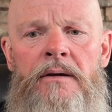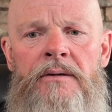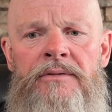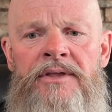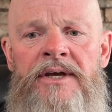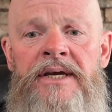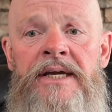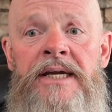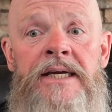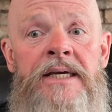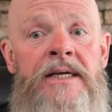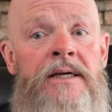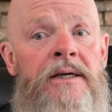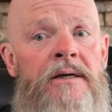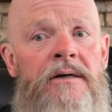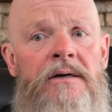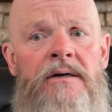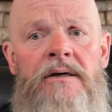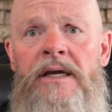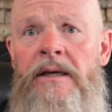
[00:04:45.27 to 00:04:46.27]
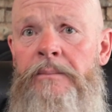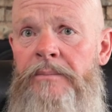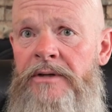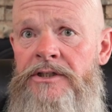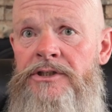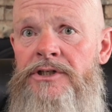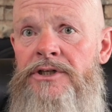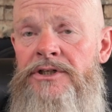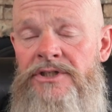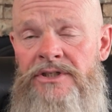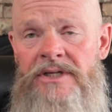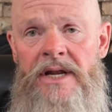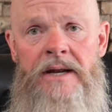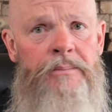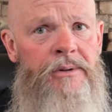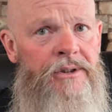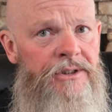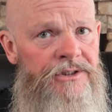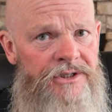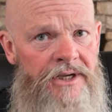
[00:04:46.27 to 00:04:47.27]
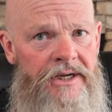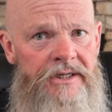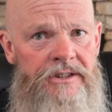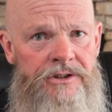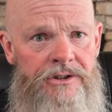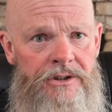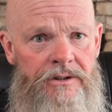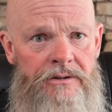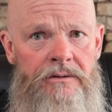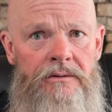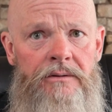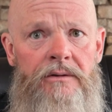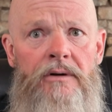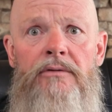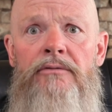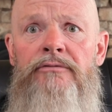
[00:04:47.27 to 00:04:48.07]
the image stabilization.